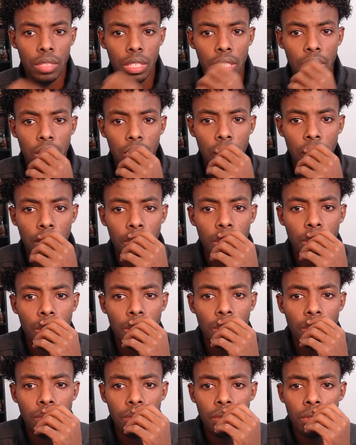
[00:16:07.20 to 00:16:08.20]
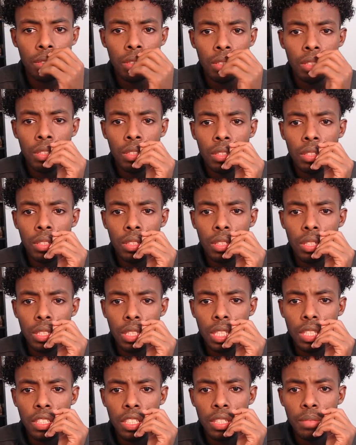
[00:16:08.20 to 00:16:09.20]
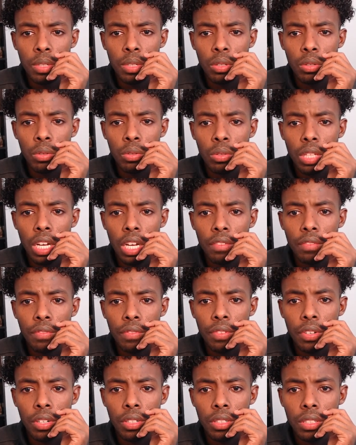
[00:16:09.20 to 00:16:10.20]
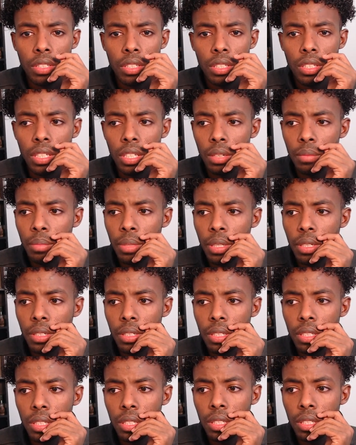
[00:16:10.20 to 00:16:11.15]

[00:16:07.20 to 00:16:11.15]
Here we go. There seems to be a cool down first, it appears.